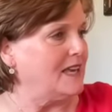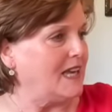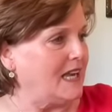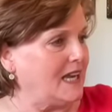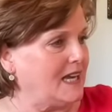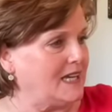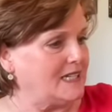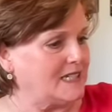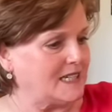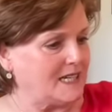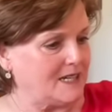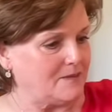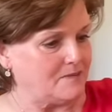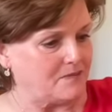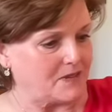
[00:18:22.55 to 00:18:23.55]
And
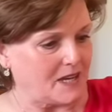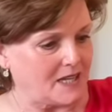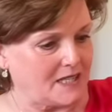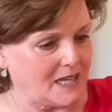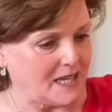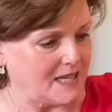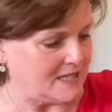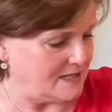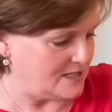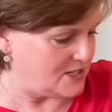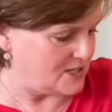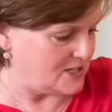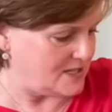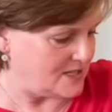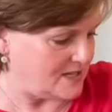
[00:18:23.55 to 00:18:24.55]
again,
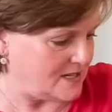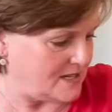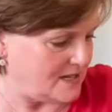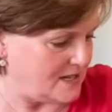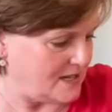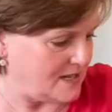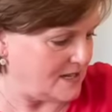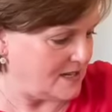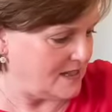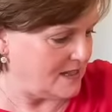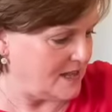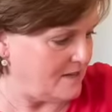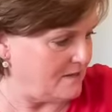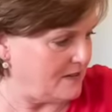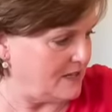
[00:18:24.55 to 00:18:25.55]
just a
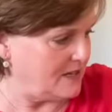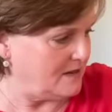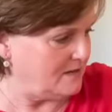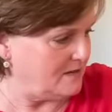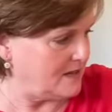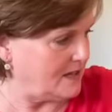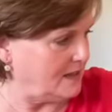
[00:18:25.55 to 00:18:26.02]
lovely